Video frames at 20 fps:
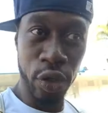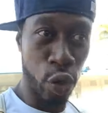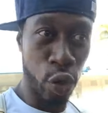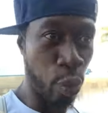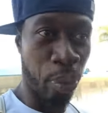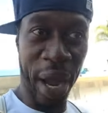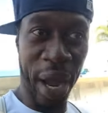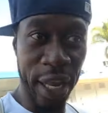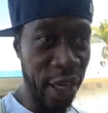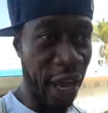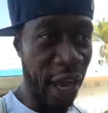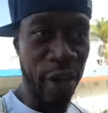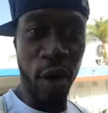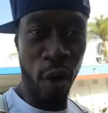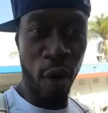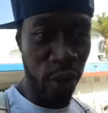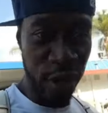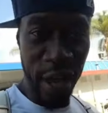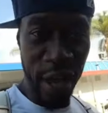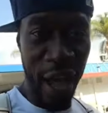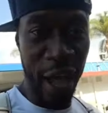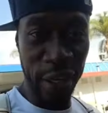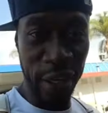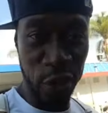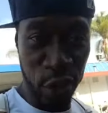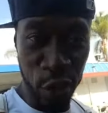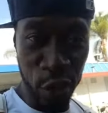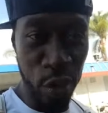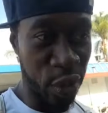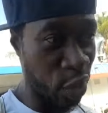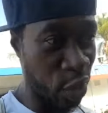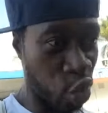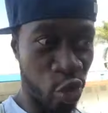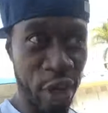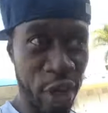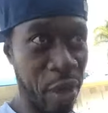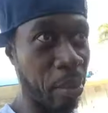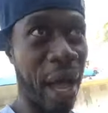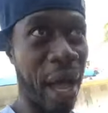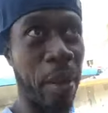You probably got cold in your eyes too. This stream,